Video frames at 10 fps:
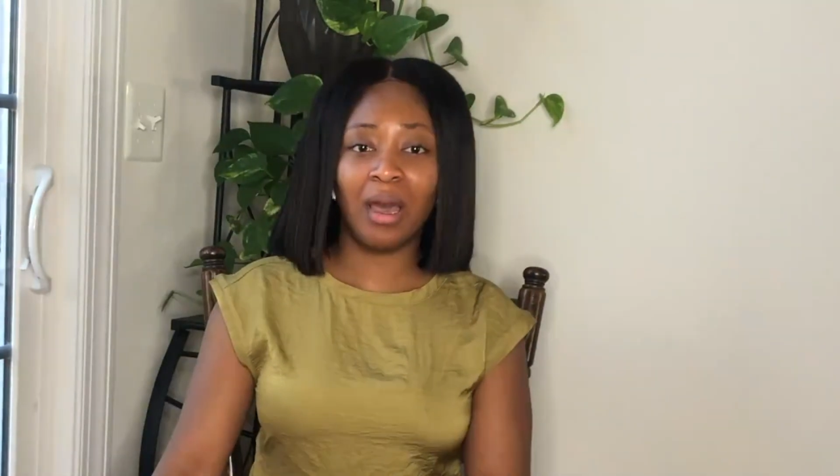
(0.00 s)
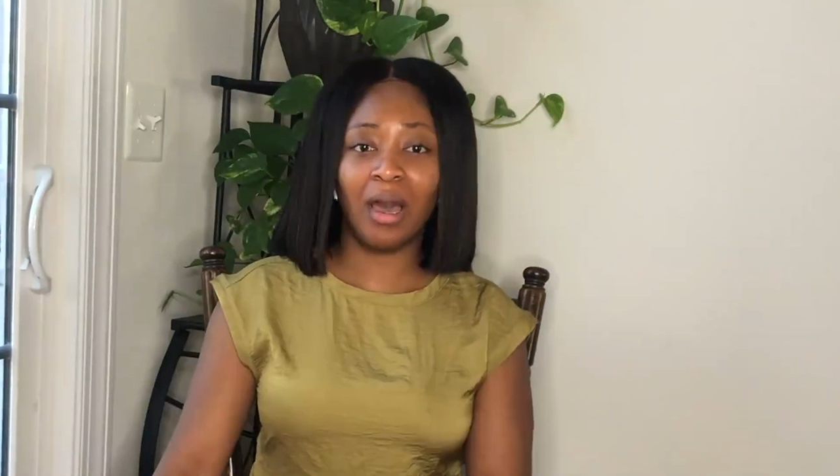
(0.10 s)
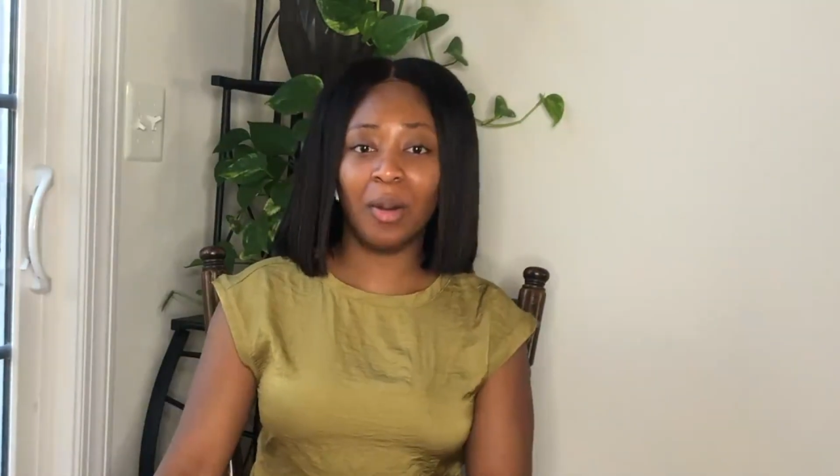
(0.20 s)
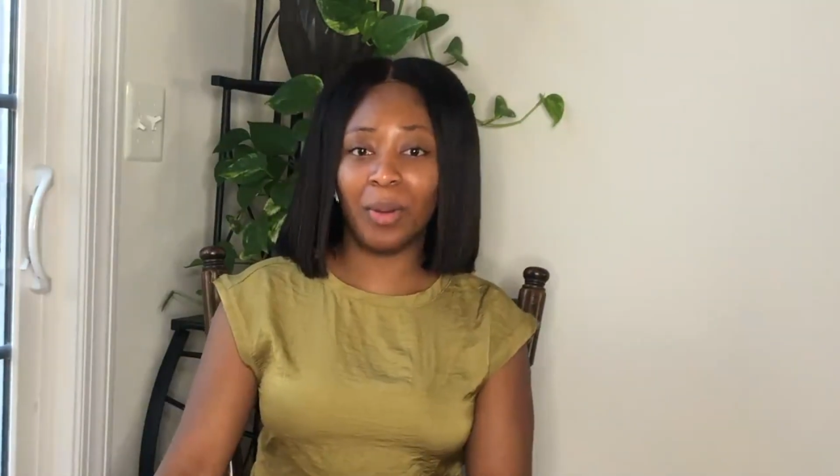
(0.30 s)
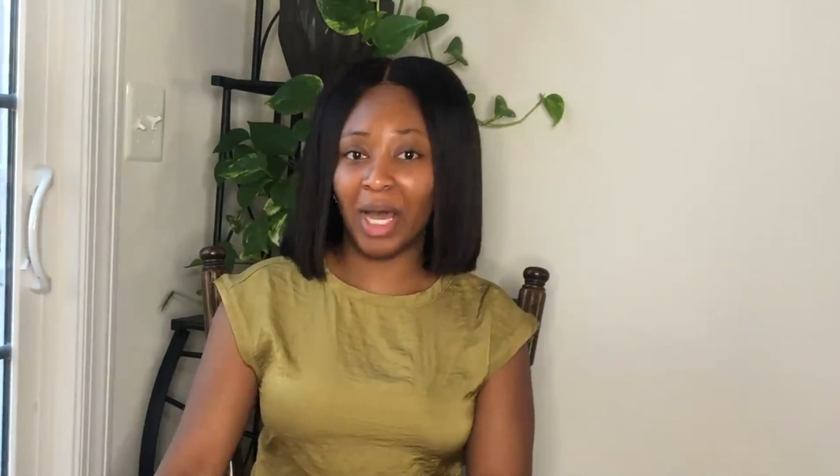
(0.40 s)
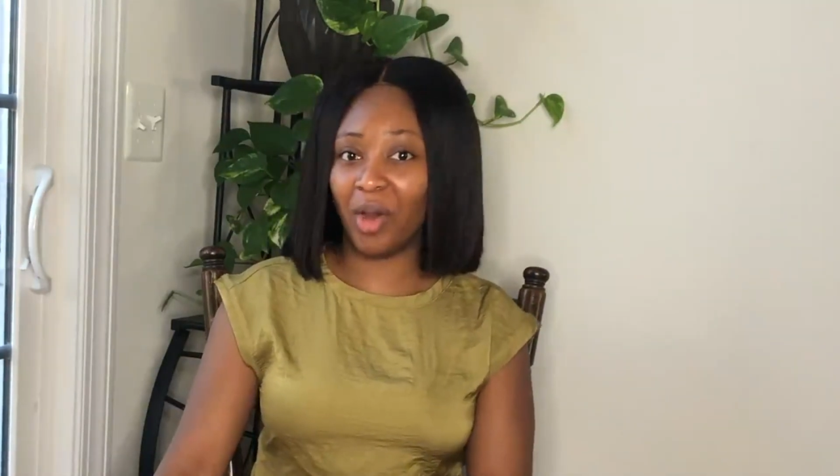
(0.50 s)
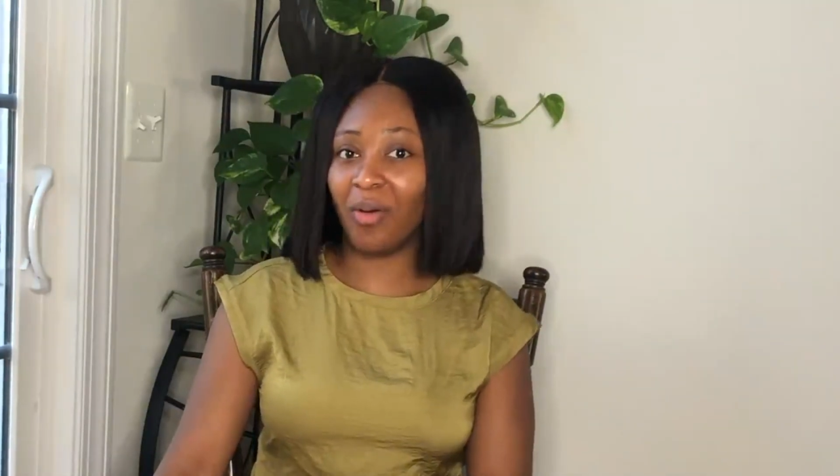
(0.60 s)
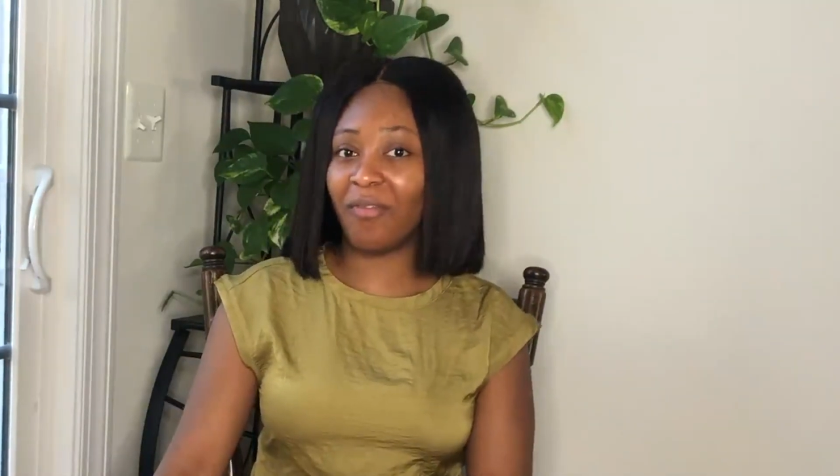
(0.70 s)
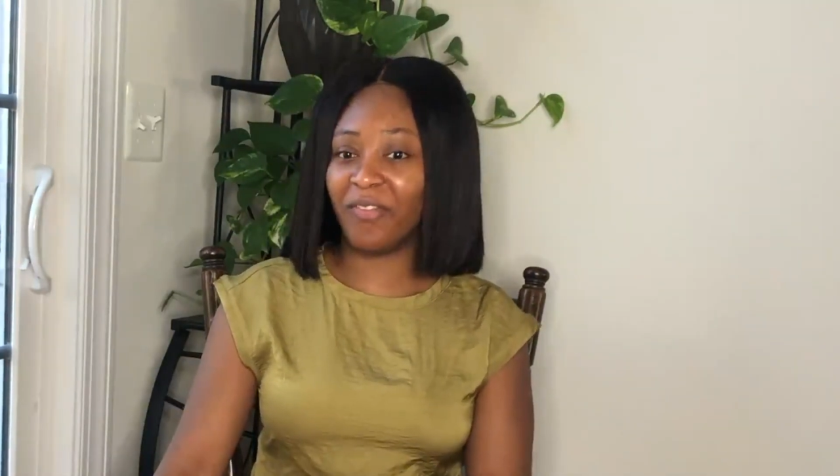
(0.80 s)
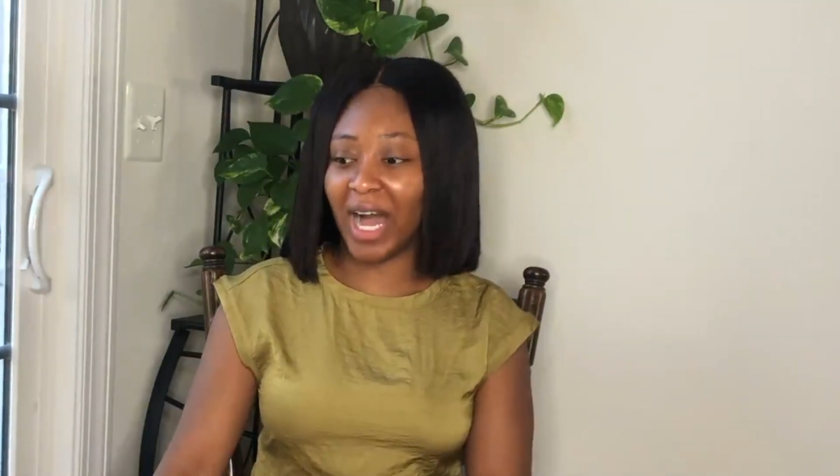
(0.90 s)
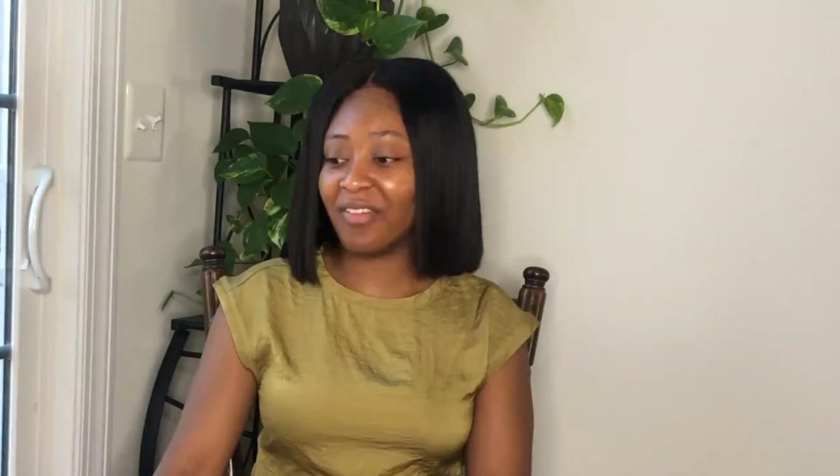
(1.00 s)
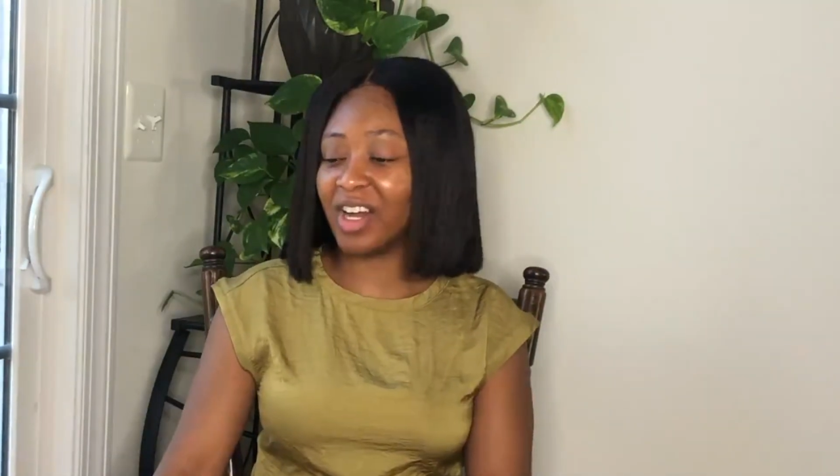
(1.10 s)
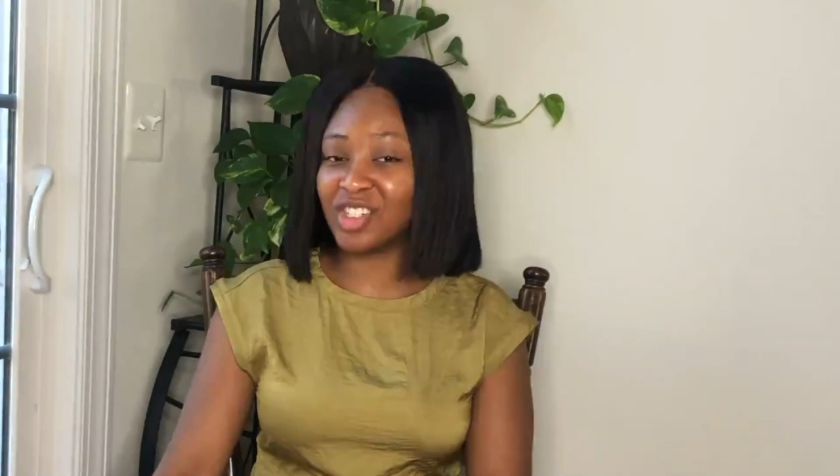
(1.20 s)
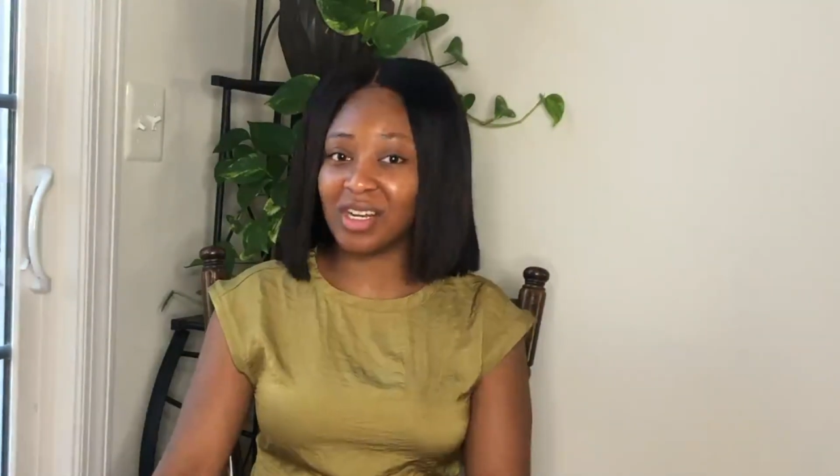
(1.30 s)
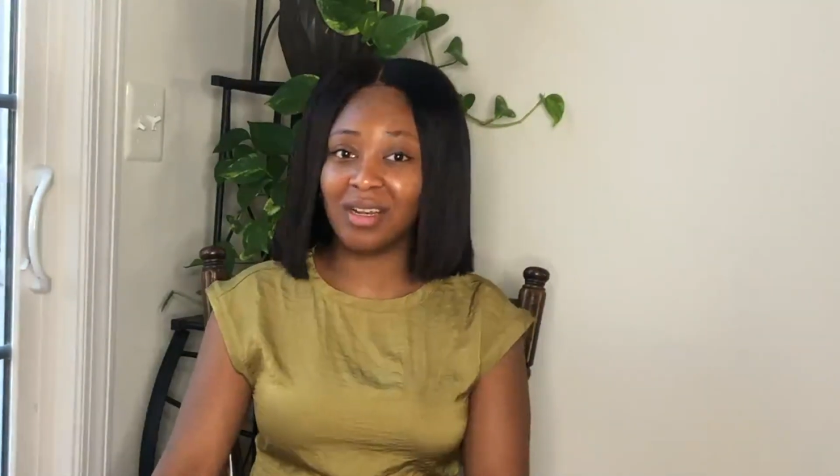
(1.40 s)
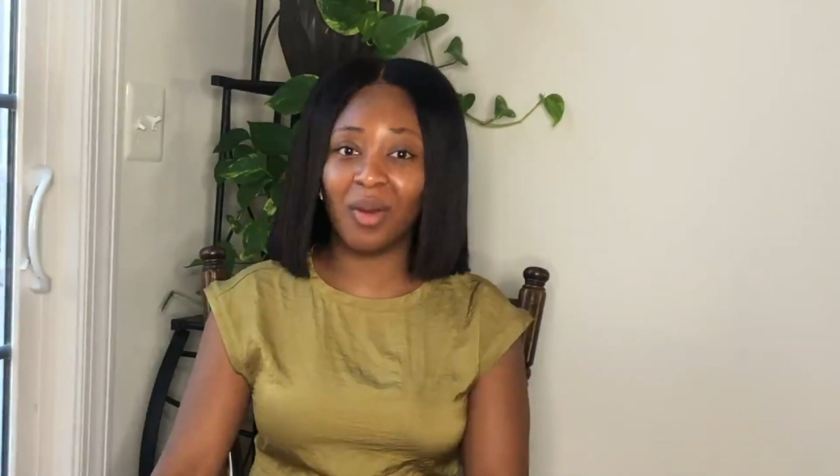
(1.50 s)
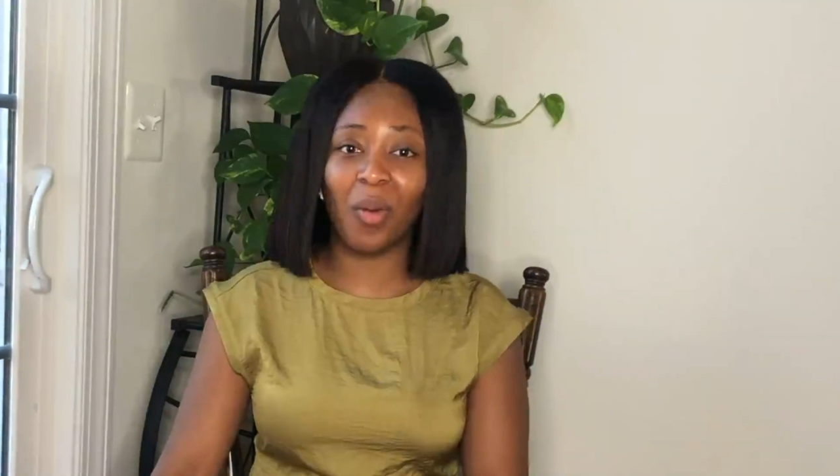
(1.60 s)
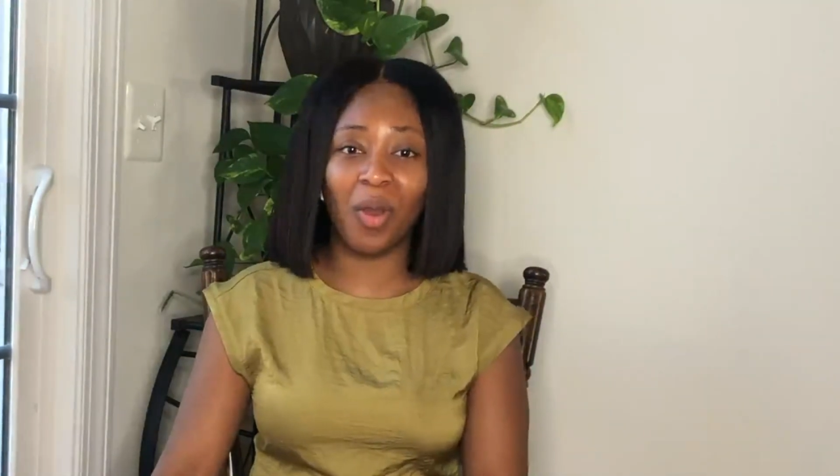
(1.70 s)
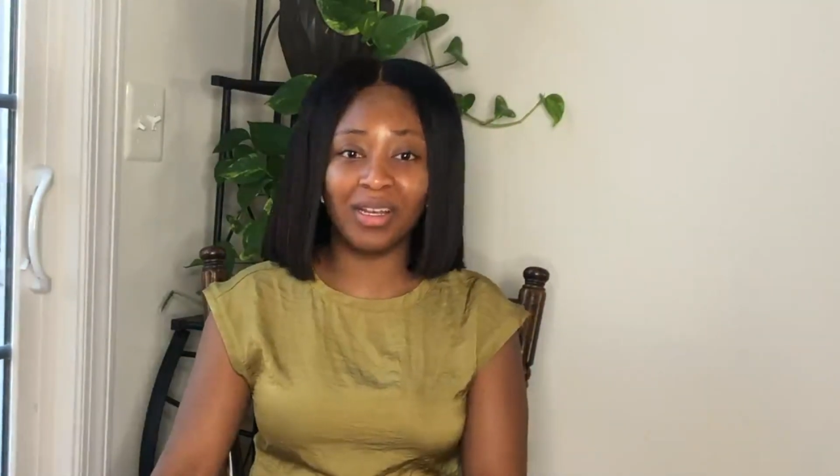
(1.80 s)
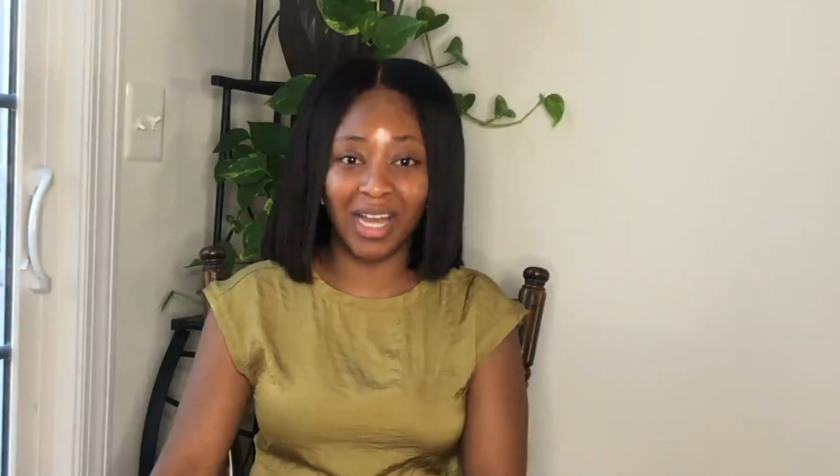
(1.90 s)

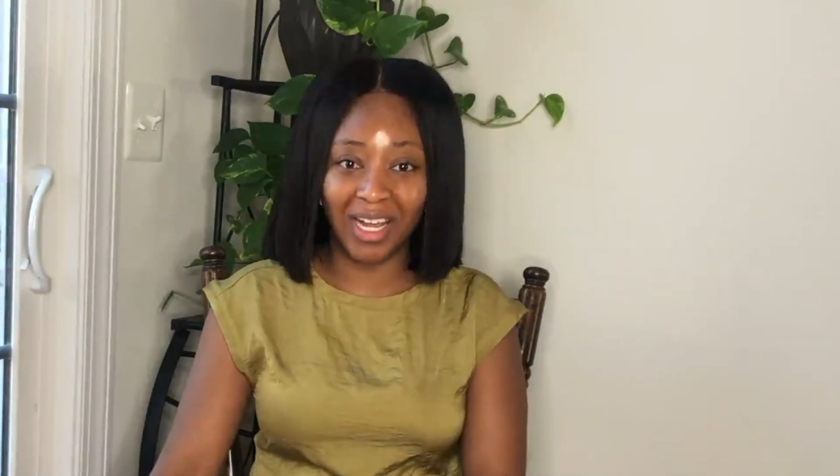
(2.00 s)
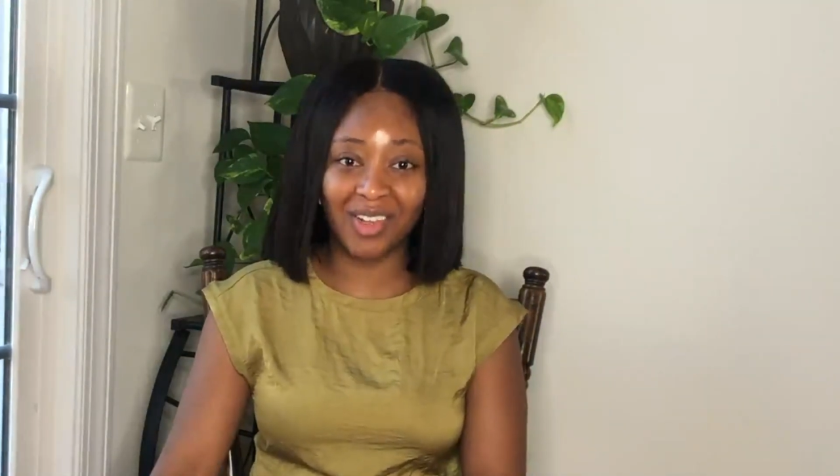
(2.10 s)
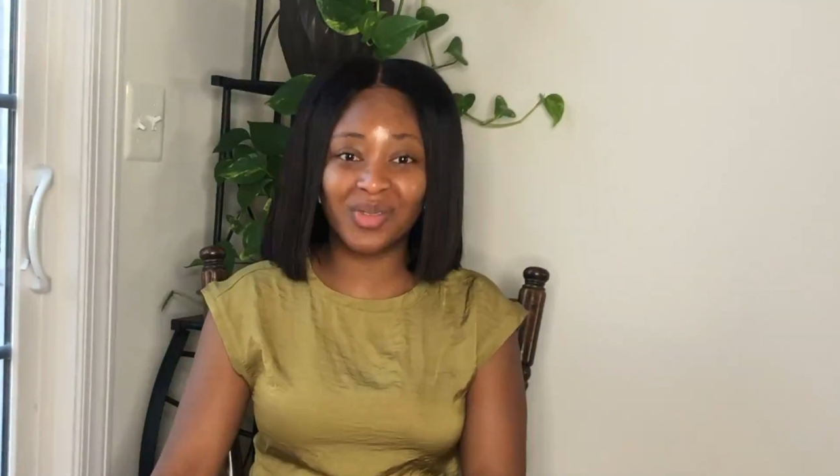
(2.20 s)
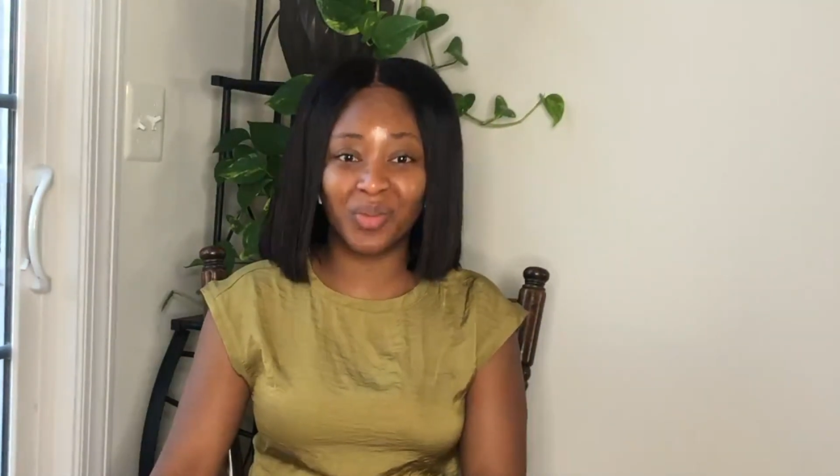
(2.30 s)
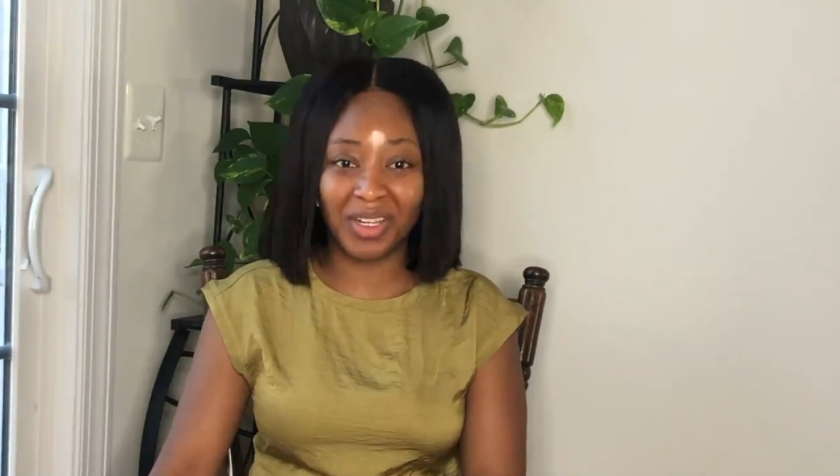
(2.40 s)
$500